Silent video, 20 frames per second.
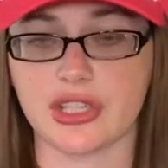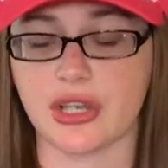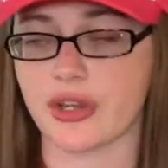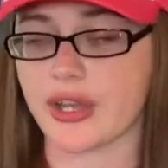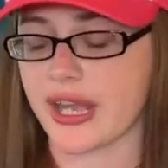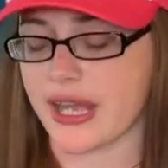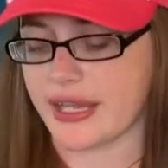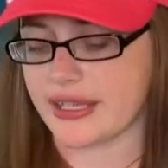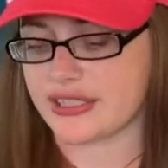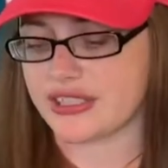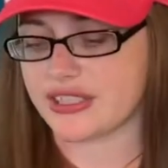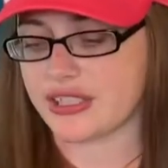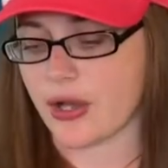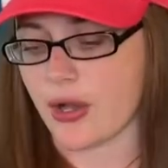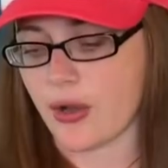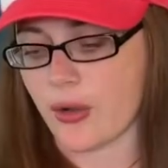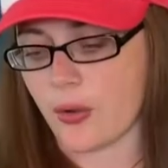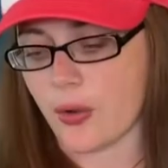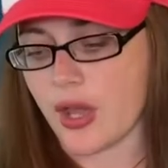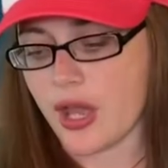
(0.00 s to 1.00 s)
Okay,
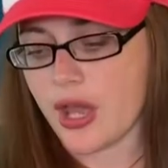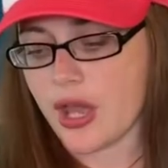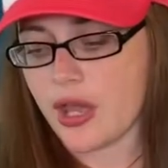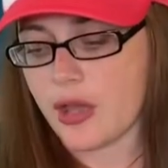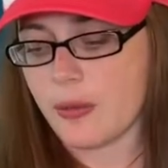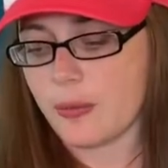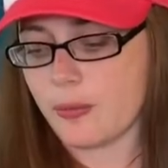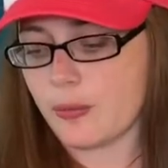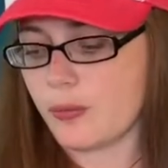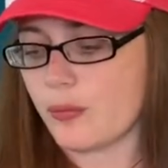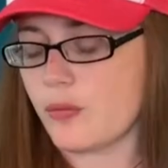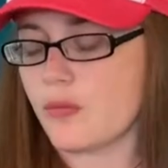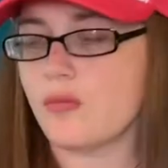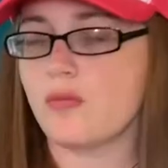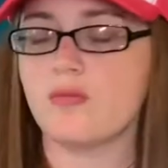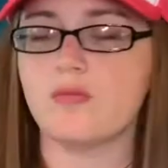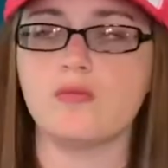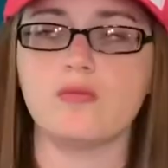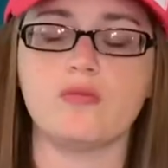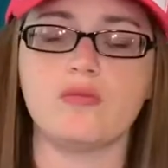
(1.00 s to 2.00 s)
so
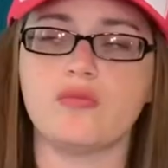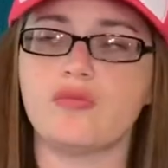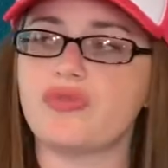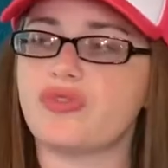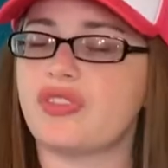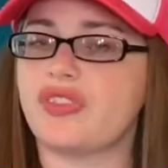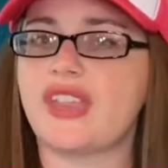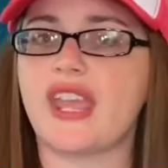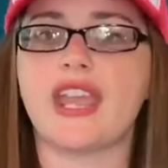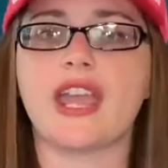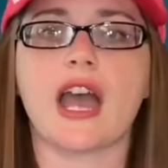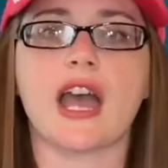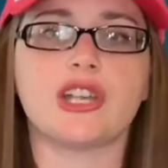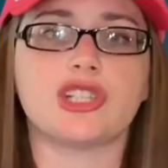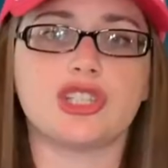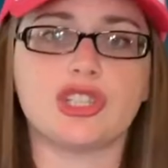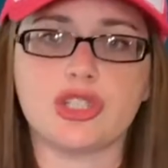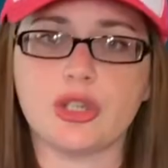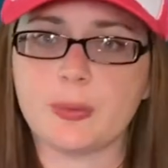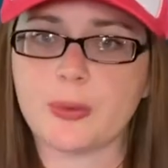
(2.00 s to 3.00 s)
they got
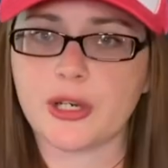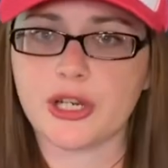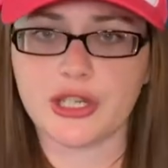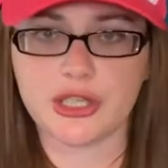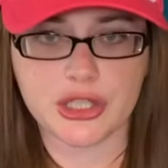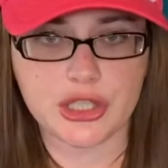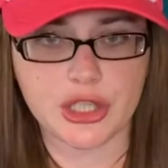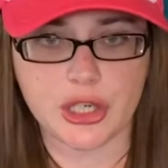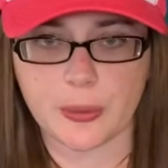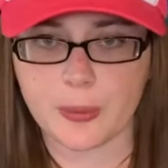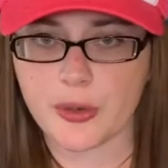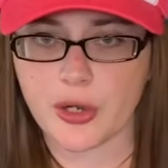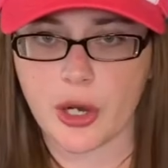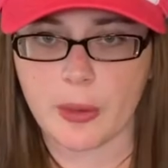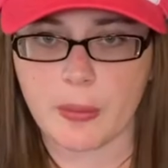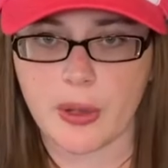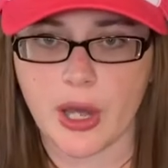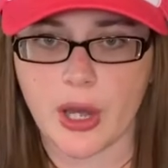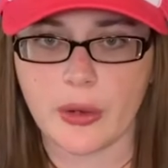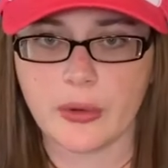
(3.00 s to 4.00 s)
super into your
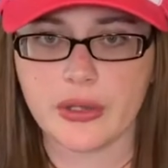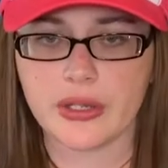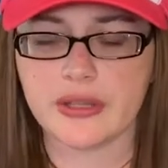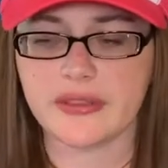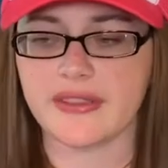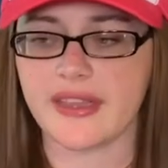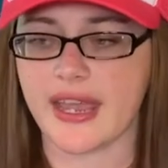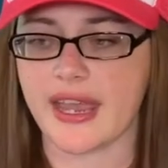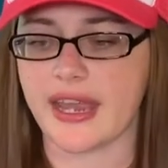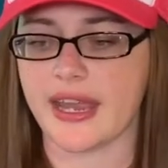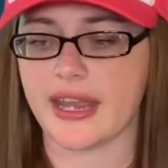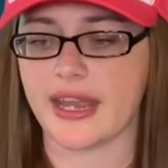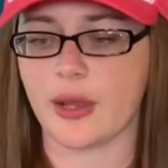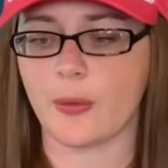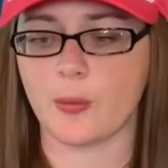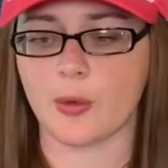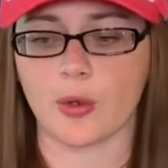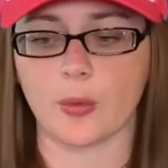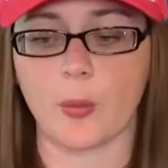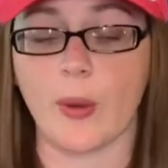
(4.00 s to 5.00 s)
promo. They
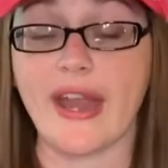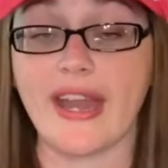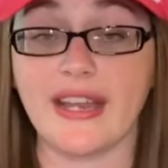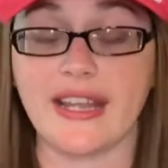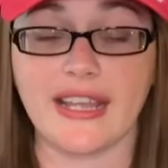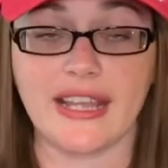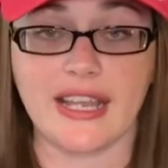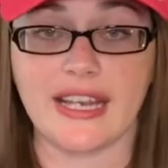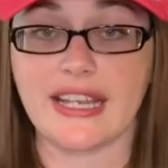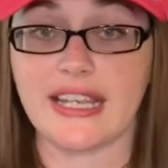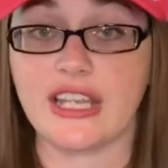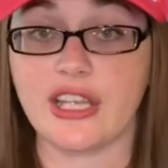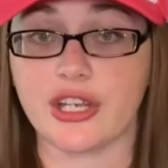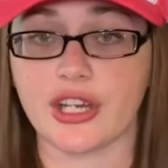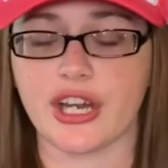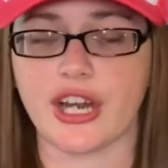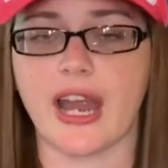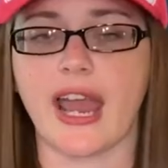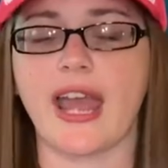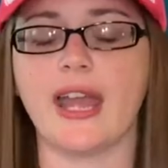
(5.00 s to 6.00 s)
were waiting and
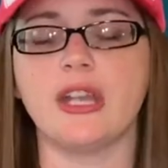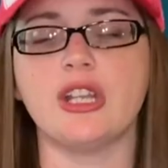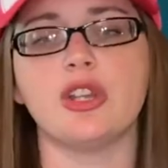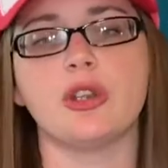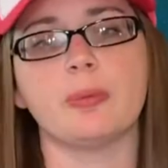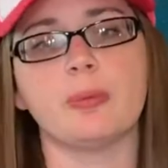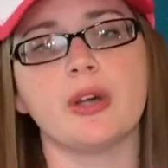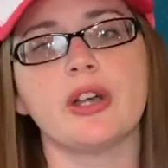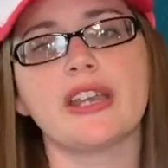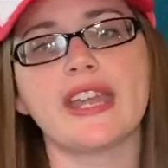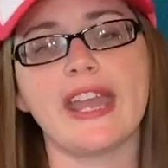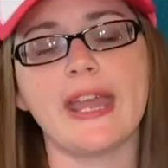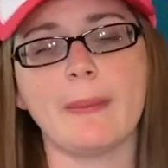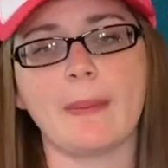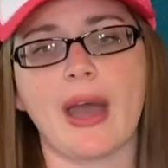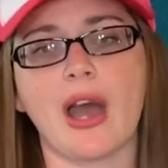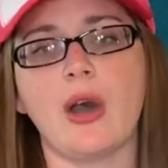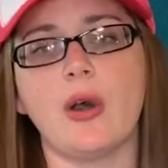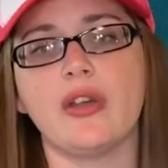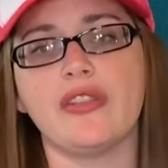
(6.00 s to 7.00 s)
eager and your book came
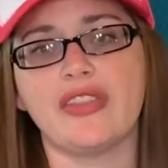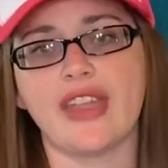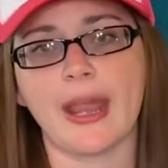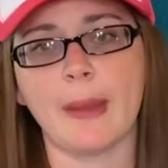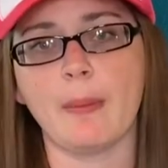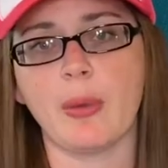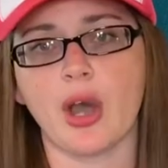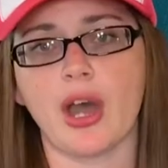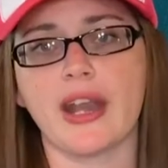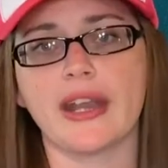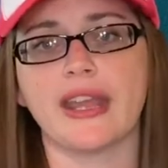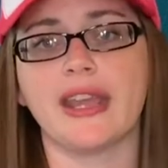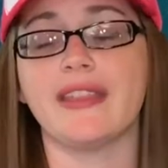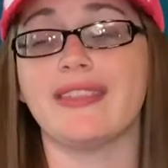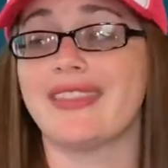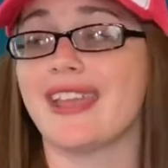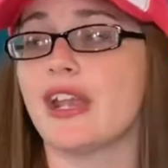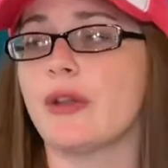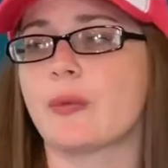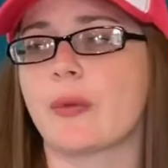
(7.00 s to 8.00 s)
out, they bought it,
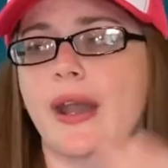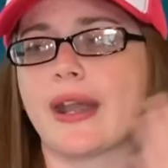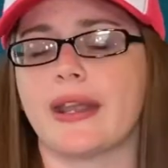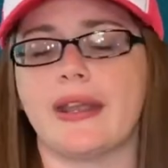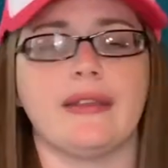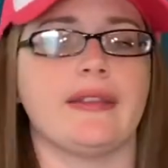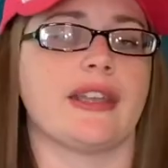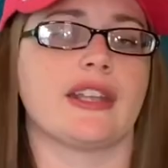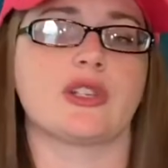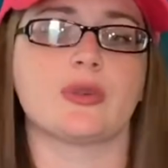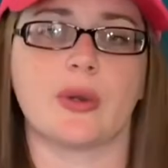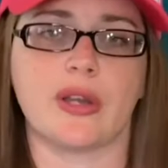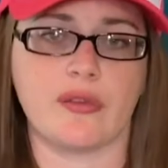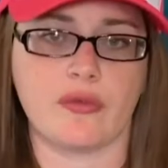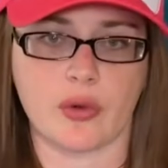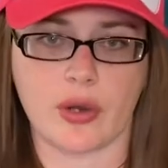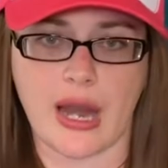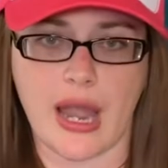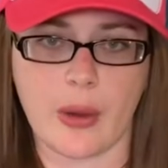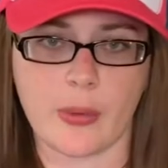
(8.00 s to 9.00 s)
they read it in like
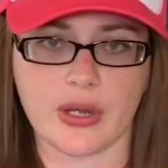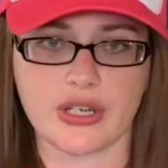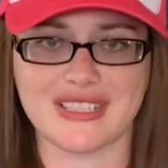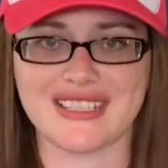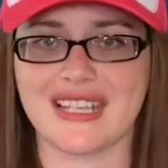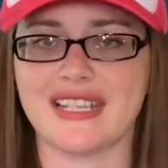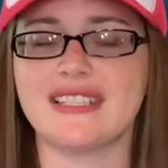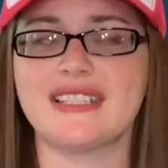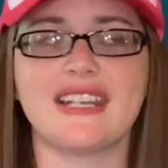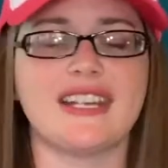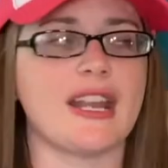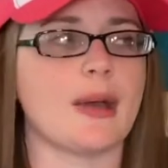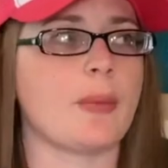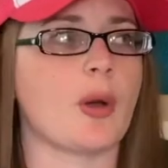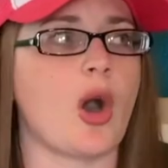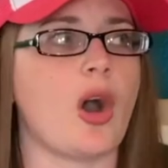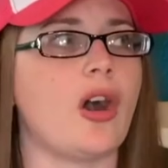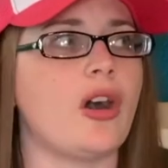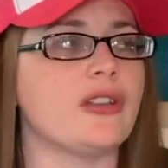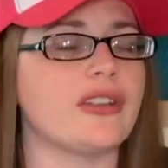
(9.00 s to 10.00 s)
24 hours. They stayed up
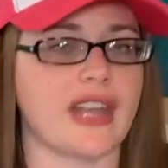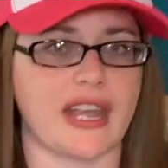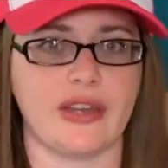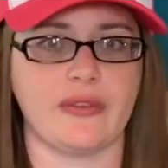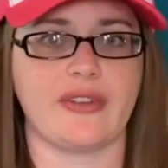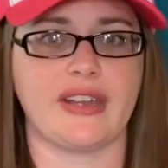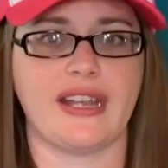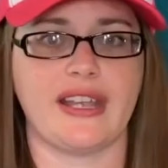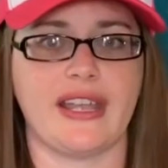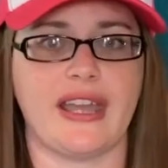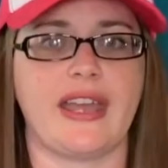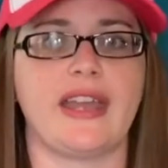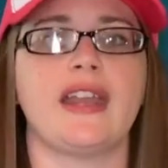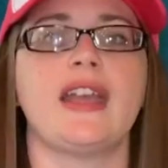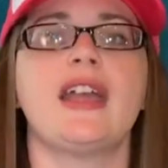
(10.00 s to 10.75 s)
all night reading it.